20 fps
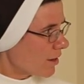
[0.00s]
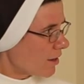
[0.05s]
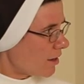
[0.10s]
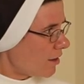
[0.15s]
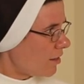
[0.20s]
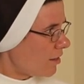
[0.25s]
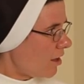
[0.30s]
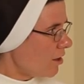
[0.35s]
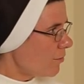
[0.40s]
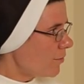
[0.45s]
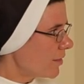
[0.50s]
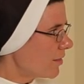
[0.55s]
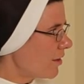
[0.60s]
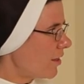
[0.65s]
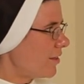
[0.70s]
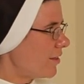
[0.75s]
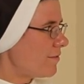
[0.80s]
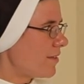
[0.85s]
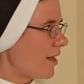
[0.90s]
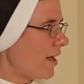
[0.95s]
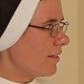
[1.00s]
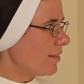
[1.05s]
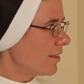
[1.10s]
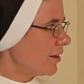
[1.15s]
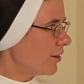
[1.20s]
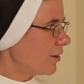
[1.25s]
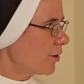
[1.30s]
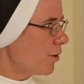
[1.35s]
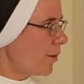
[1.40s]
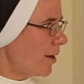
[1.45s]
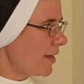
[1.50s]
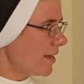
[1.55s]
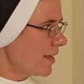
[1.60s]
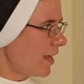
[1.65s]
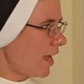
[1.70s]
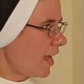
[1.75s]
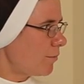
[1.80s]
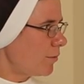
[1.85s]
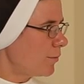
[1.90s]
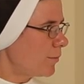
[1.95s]
along with all of that, they're quite
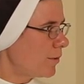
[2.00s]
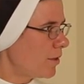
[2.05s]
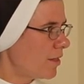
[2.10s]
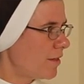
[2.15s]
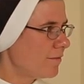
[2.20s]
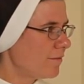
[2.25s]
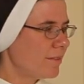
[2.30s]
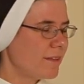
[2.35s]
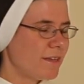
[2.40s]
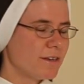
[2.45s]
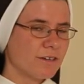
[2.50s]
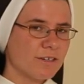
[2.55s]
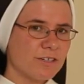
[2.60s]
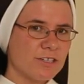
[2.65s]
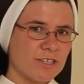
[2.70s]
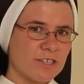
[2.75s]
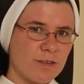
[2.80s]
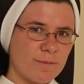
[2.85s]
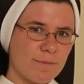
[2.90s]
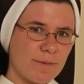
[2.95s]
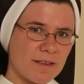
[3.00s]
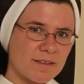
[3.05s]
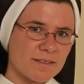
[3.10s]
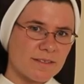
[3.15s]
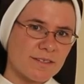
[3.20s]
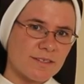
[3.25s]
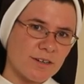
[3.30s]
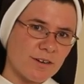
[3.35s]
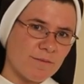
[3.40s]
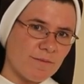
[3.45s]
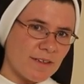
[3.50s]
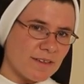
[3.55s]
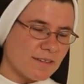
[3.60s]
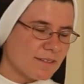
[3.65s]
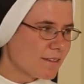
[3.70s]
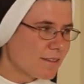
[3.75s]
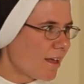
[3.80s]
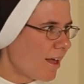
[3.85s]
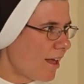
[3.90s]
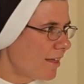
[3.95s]
capable of leadership and
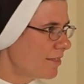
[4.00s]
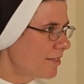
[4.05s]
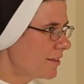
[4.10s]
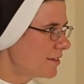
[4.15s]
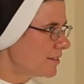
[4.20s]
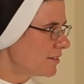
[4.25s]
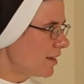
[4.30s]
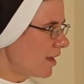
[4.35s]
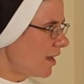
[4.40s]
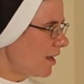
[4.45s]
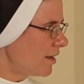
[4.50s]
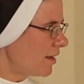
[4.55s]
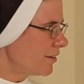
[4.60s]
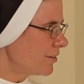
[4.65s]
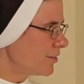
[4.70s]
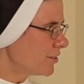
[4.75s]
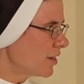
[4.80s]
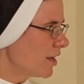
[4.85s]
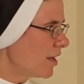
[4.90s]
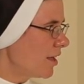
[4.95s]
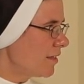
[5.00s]
service at this age.